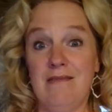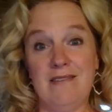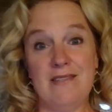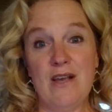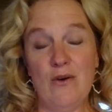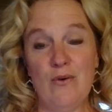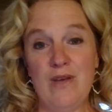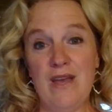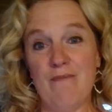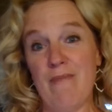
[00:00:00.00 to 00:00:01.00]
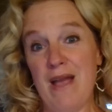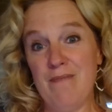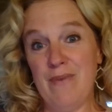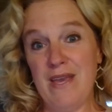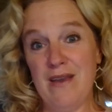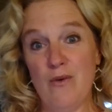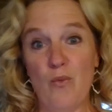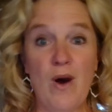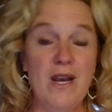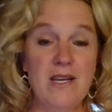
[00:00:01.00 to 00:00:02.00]
So it might be
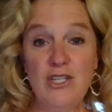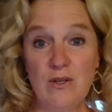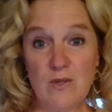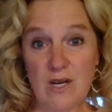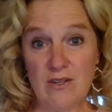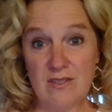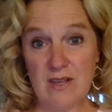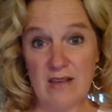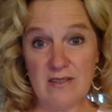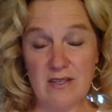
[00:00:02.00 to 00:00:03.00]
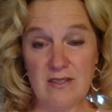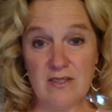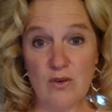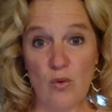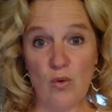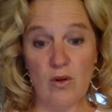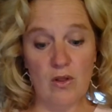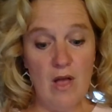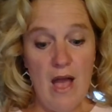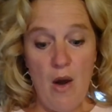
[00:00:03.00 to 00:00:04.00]
what issues are discussed in
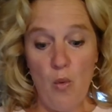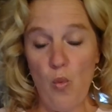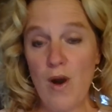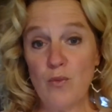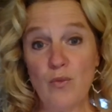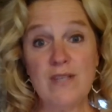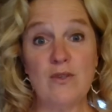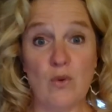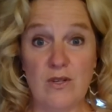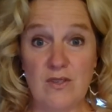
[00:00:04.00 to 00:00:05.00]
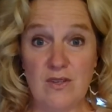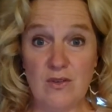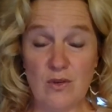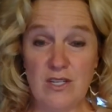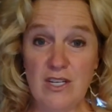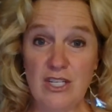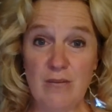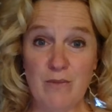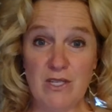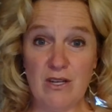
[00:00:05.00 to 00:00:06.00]
school, what resources or
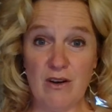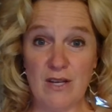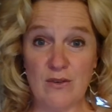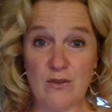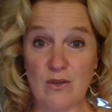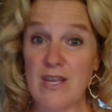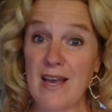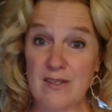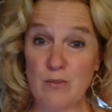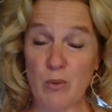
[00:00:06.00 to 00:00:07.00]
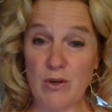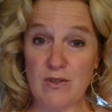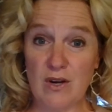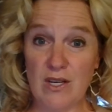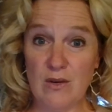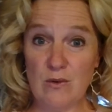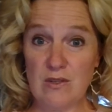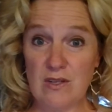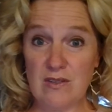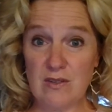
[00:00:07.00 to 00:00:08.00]
teaching materials or textbooks are
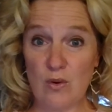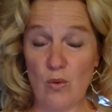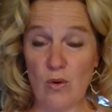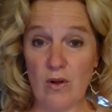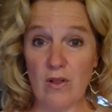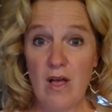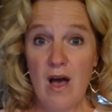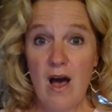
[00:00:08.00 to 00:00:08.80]
used in school,